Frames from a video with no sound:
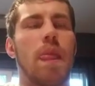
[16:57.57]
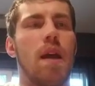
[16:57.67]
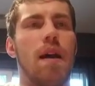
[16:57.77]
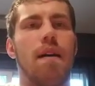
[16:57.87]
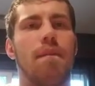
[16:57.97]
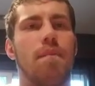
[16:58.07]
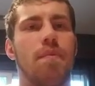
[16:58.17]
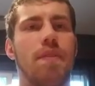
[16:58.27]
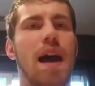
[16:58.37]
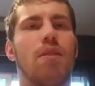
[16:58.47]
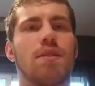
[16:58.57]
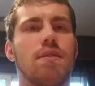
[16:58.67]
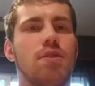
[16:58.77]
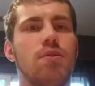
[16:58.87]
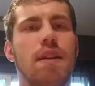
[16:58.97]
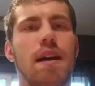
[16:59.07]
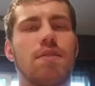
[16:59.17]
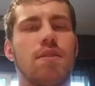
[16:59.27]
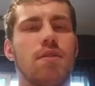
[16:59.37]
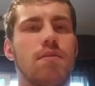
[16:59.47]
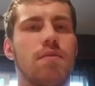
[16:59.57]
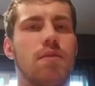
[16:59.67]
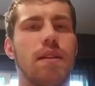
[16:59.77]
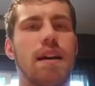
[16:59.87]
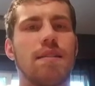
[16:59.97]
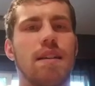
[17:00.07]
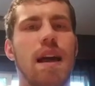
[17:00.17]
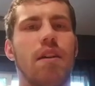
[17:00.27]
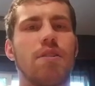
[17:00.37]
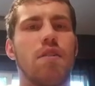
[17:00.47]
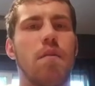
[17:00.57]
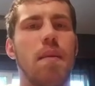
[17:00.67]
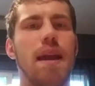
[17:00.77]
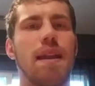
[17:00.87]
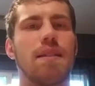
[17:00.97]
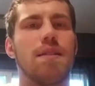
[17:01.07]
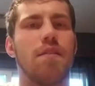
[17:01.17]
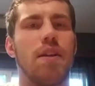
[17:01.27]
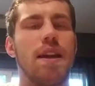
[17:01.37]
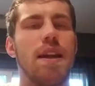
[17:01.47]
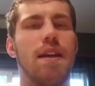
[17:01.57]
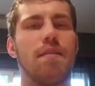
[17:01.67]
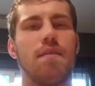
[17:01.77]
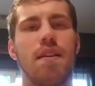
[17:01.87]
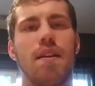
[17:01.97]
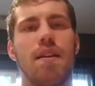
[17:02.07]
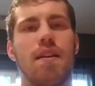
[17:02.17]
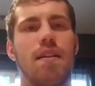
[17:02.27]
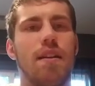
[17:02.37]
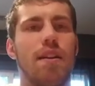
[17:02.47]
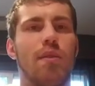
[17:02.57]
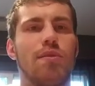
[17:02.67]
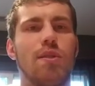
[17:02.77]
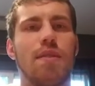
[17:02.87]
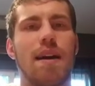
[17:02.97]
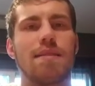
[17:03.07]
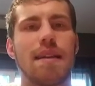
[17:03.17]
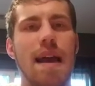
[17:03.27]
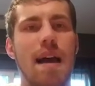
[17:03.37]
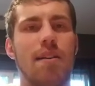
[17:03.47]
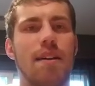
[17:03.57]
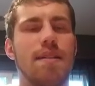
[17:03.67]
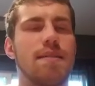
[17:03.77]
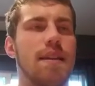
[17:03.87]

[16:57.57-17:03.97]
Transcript: 1,000, 2,000, 3,000 calories over maintenance. If you're eating, 2,000 calories,